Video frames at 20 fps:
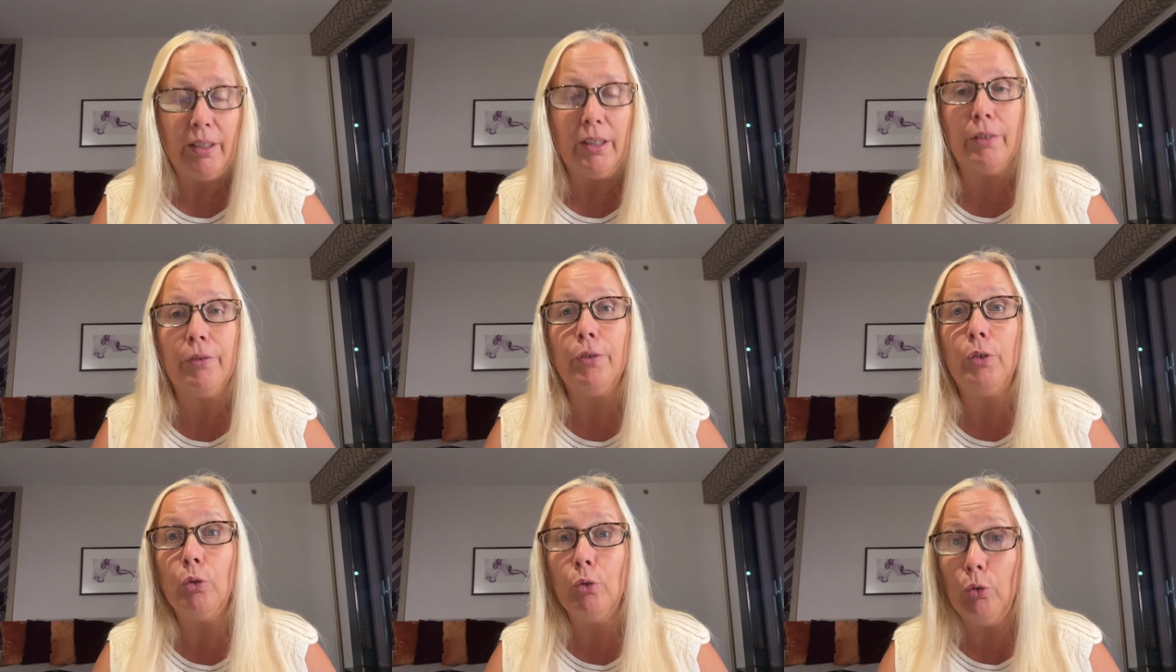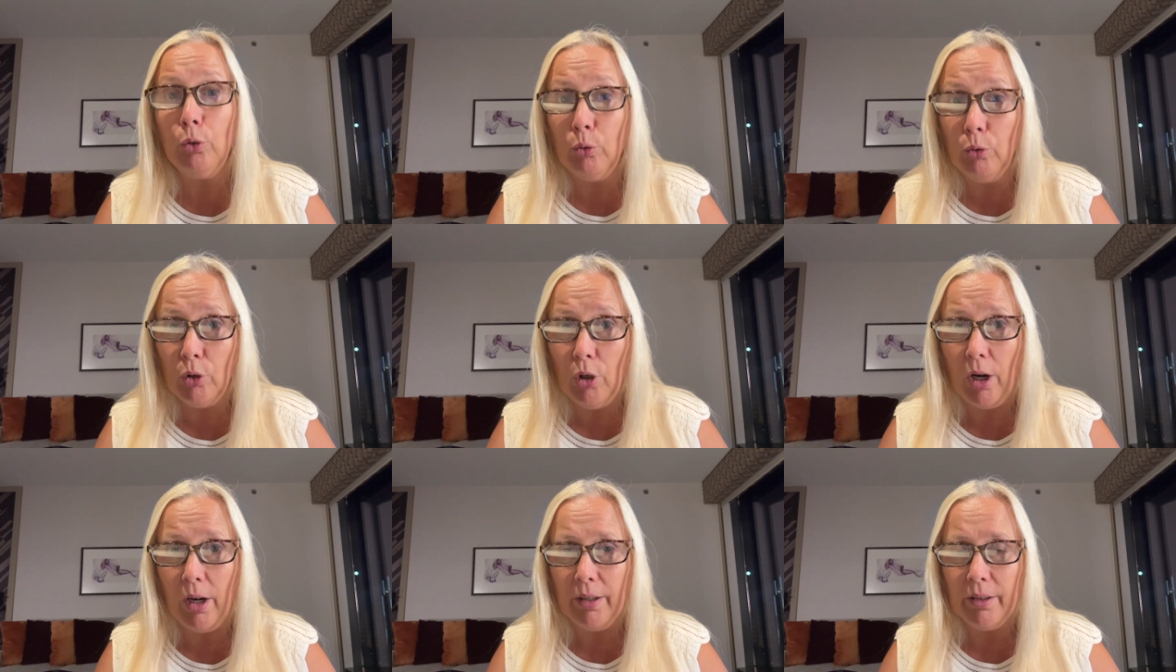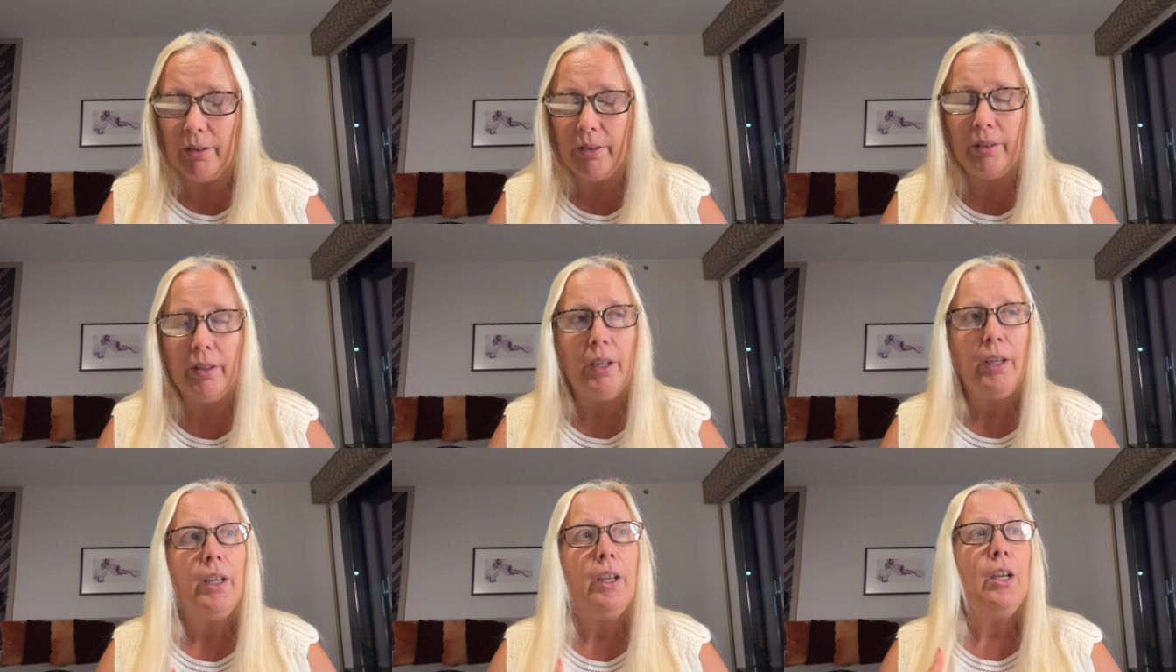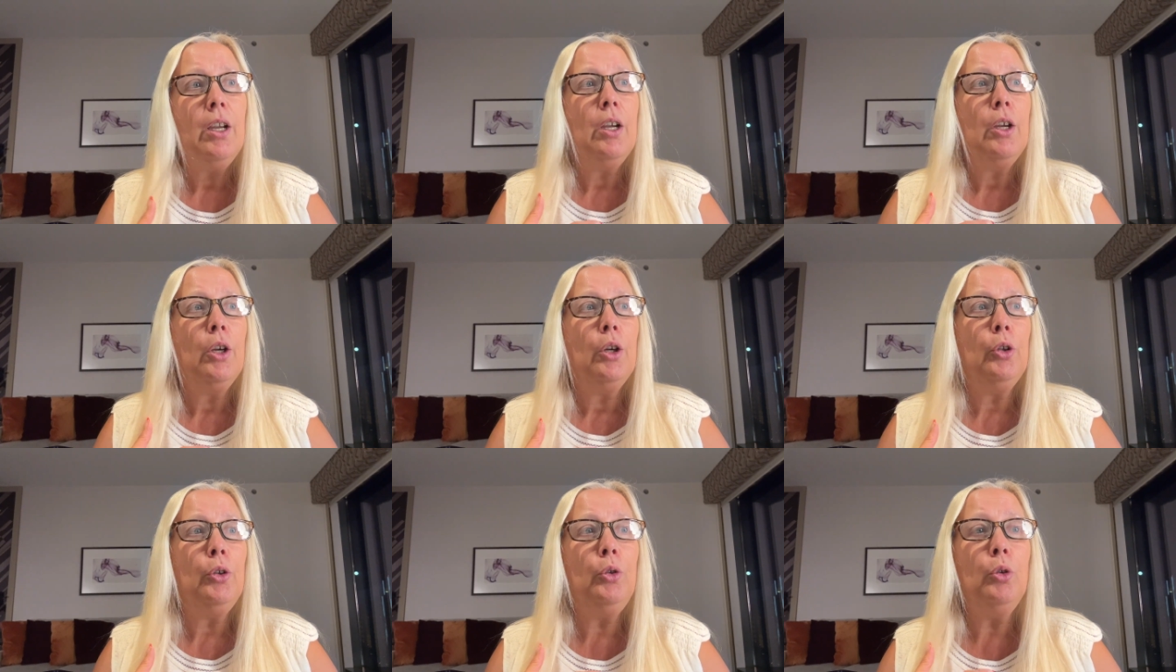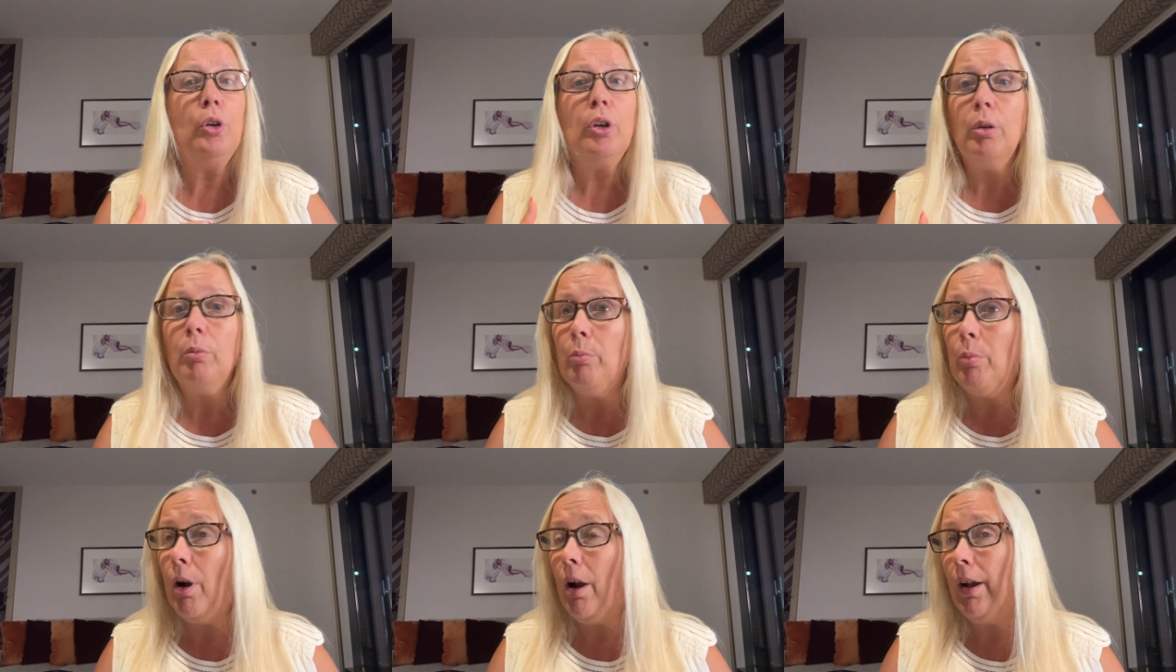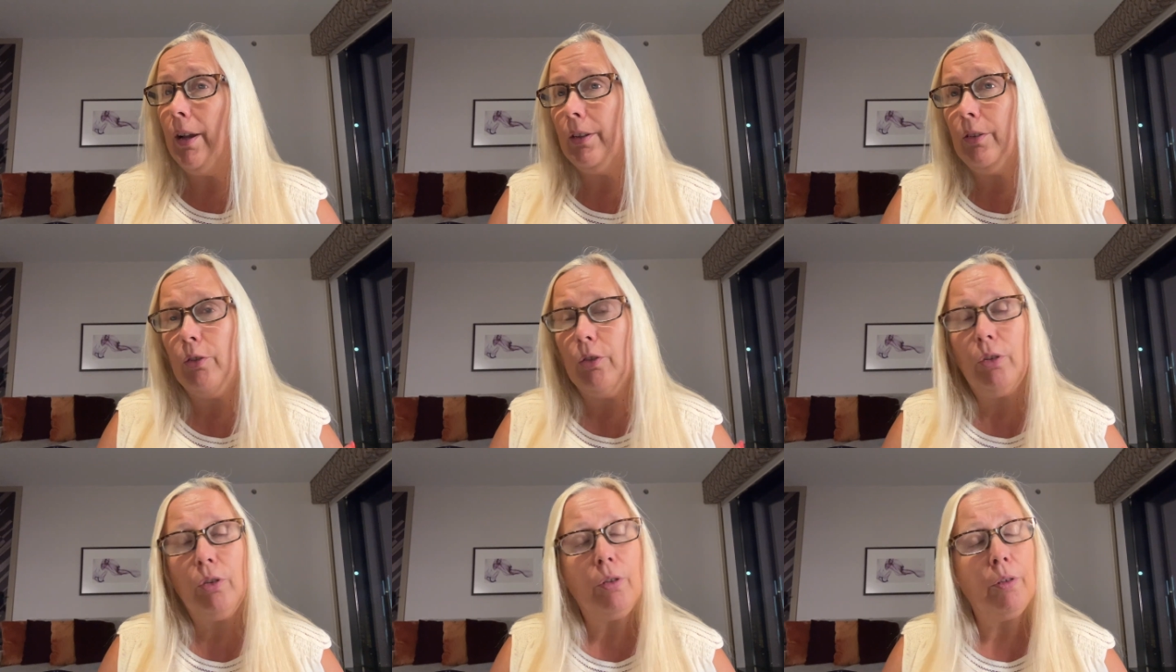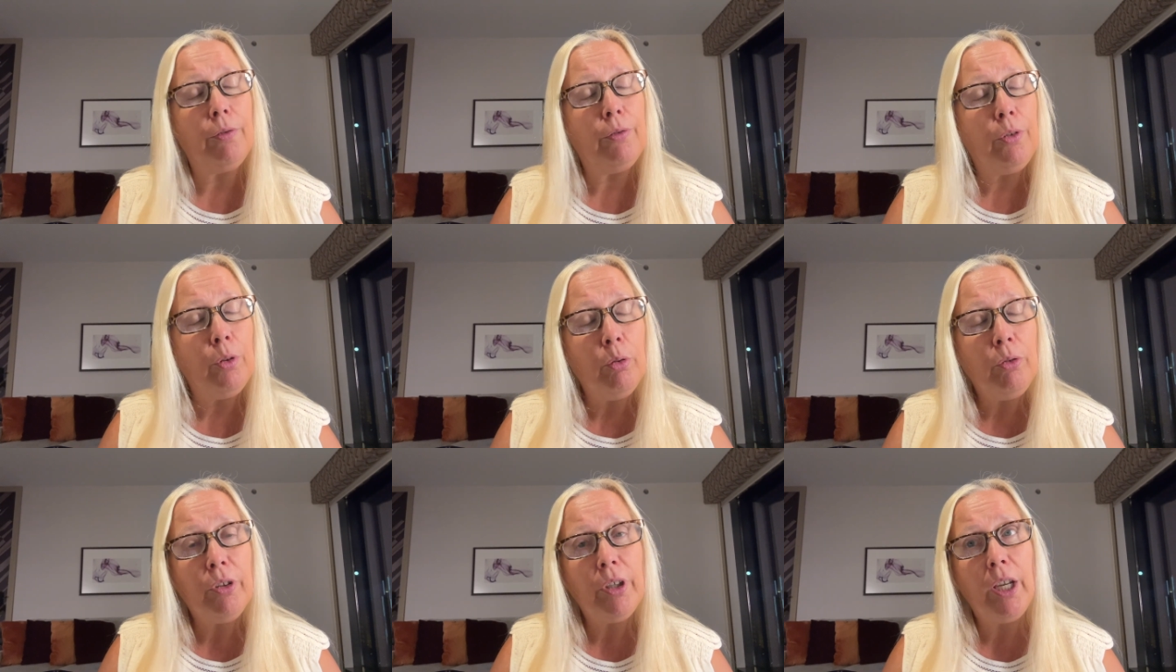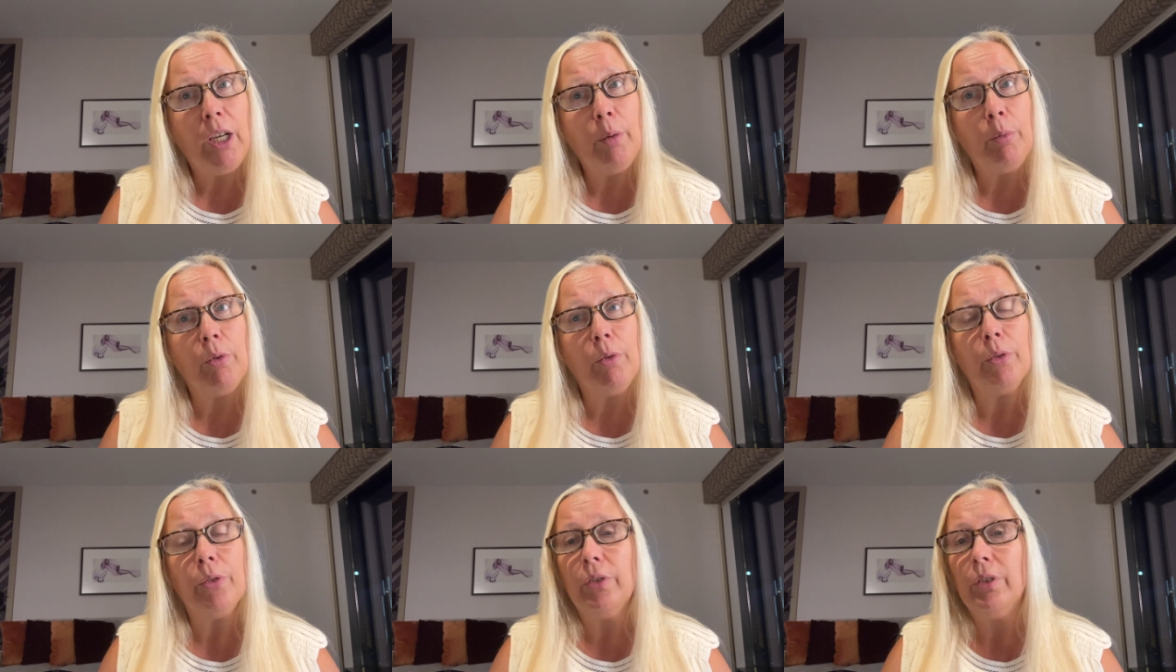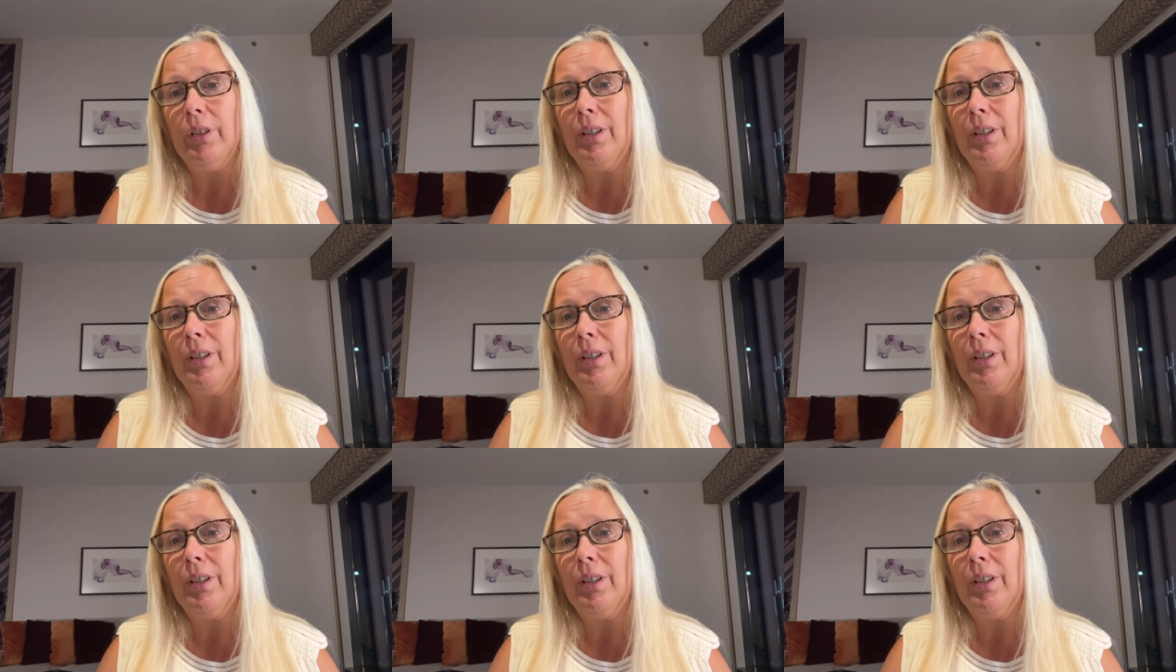If you do not, you can buy just a few tables,